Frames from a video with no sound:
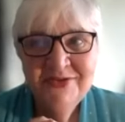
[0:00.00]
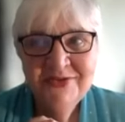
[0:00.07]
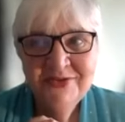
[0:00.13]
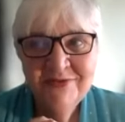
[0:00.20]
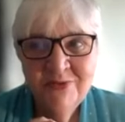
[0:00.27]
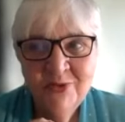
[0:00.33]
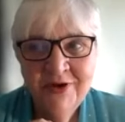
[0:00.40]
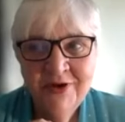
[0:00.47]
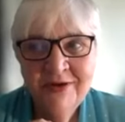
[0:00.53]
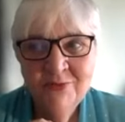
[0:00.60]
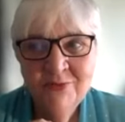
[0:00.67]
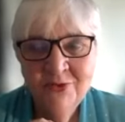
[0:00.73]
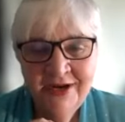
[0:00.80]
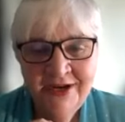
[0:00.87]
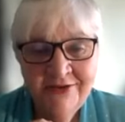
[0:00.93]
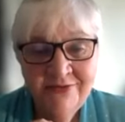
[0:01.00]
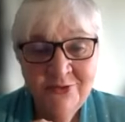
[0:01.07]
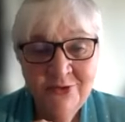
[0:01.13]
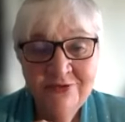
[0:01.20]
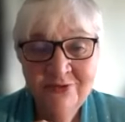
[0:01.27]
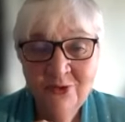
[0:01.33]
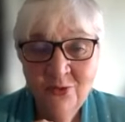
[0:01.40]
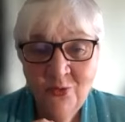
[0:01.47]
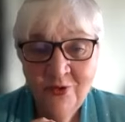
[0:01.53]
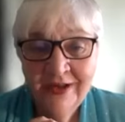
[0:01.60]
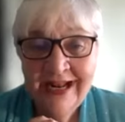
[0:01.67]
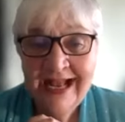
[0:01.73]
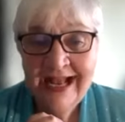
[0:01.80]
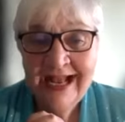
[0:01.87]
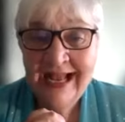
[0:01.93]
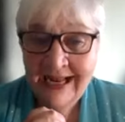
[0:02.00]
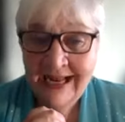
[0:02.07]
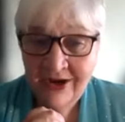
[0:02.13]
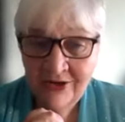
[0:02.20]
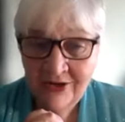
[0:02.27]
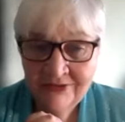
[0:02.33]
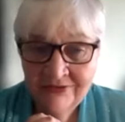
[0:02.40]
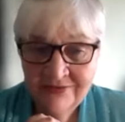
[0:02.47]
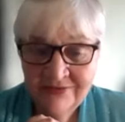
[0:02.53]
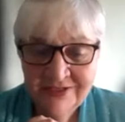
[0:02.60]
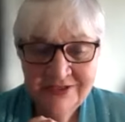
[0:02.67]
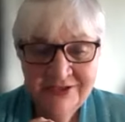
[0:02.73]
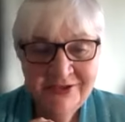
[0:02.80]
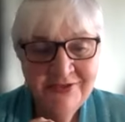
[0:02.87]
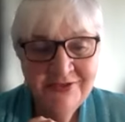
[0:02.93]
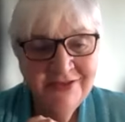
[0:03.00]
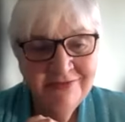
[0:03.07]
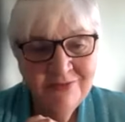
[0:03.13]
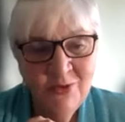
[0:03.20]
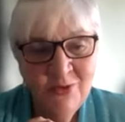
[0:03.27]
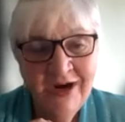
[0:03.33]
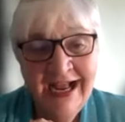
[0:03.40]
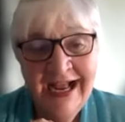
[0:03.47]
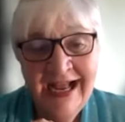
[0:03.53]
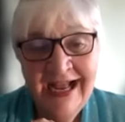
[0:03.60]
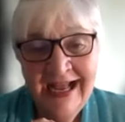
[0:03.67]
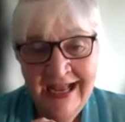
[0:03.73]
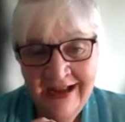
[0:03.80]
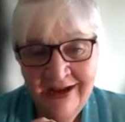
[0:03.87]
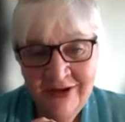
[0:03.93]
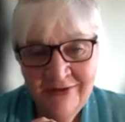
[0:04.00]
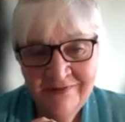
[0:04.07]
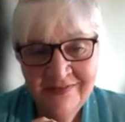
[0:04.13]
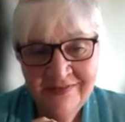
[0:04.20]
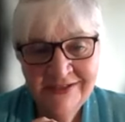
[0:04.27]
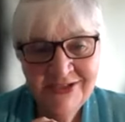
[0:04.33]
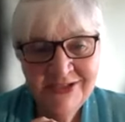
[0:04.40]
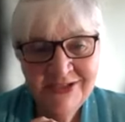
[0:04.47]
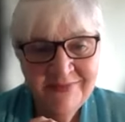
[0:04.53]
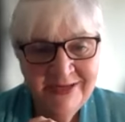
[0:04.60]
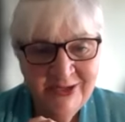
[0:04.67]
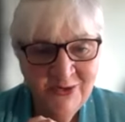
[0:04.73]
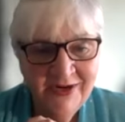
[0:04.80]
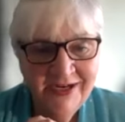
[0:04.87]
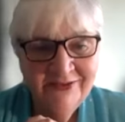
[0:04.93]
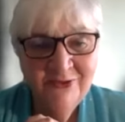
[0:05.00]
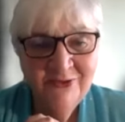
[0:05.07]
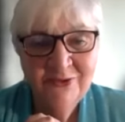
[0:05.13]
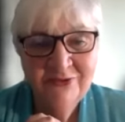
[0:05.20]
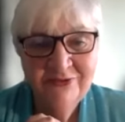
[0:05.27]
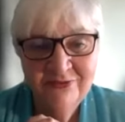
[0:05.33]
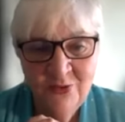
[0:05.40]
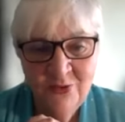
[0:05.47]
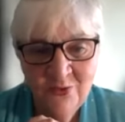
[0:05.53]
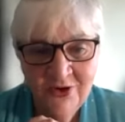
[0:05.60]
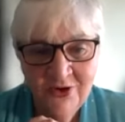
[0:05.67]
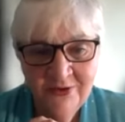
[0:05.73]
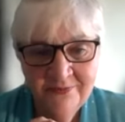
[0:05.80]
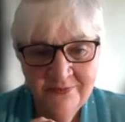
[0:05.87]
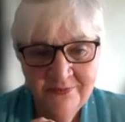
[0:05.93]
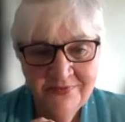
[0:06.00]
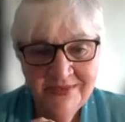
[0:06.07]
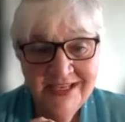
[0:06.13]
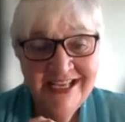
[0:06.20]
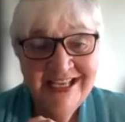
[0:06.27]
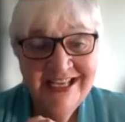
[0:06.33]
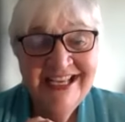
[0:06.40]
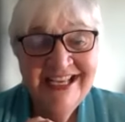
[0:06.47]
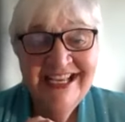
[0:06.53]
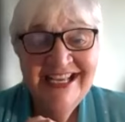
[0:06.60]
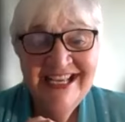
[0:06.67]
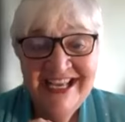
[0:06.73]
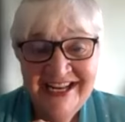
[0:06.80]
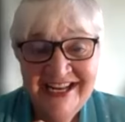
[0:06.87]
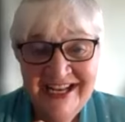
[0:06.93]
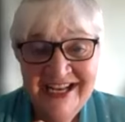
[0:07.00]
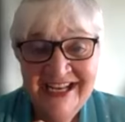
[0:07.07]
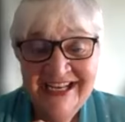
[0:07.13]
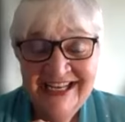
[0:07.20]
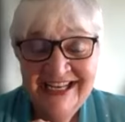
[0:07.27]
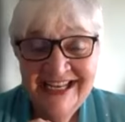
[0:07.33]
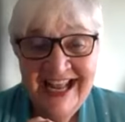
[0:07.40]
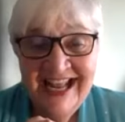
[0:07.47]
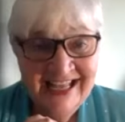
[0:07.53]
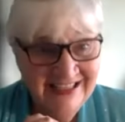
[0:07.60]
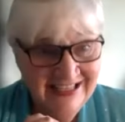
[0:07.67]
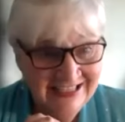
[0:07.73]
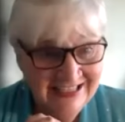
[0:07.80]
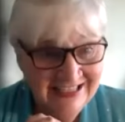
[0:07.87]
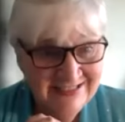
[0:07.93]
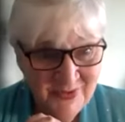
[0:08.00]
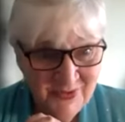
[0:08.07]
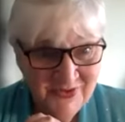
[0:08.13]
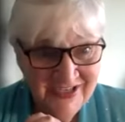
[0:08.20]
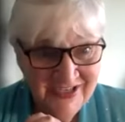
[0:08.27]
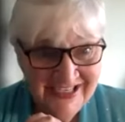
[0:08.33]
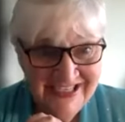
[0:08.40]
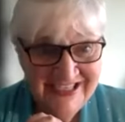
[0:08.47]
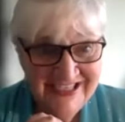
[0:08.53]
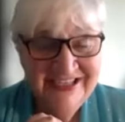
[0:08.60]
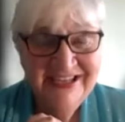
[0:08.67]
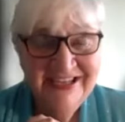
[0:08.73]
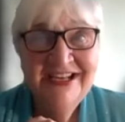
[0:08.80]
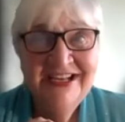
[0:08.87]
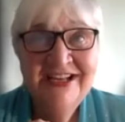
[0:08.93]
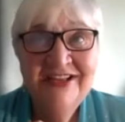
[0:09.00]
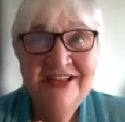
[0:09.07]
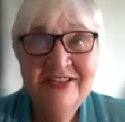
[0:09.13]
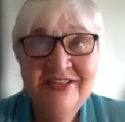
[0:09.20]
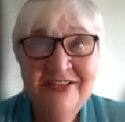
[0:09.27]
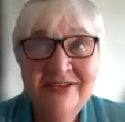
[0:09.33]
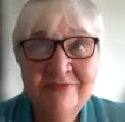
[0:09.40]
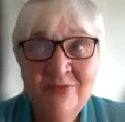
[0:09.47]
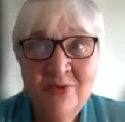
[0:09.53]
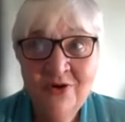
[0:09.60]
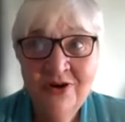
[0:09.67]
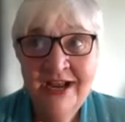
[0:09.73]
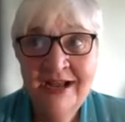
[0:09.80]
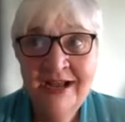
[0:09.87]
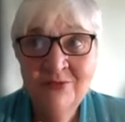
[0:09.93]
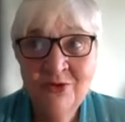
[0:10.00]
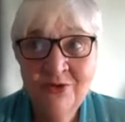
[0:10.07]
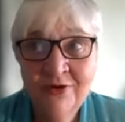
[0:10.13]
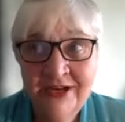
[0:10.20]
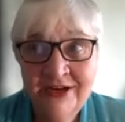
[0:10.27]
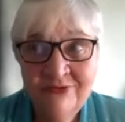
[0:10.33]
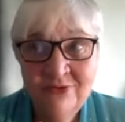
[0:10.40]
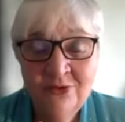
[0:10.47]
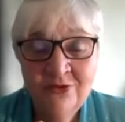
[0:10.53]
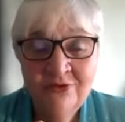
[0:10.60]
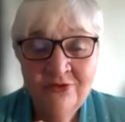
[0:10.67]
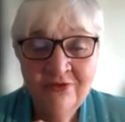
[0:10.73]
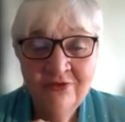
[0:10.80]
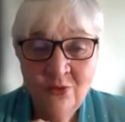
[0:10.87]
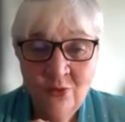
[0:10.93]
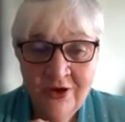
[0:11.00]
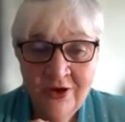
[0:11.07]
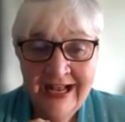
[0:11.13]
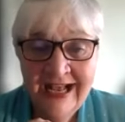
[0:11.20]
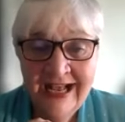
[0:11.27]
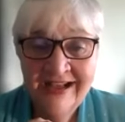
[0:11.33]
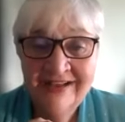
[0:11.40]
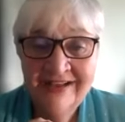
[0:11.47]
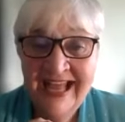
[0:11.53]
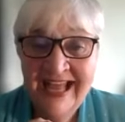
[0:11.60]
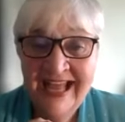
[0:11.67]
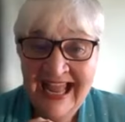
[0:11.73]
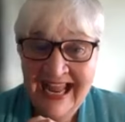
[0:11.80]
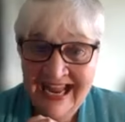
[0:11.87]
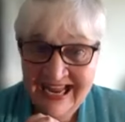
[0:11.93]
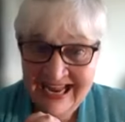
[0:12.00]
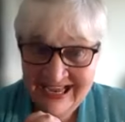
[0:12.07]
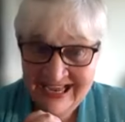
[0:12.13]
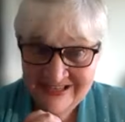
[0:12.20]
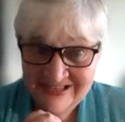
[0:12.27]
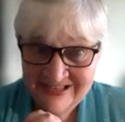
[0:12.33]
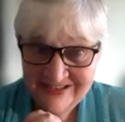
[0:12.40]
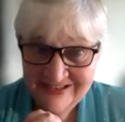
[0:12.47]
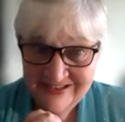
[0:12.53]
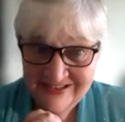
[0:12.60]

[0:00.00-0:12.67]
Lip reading: The more I'm grateful for what I have, the more I have to be grateful for. And I can add this morning, the more I'm grateful for what I had,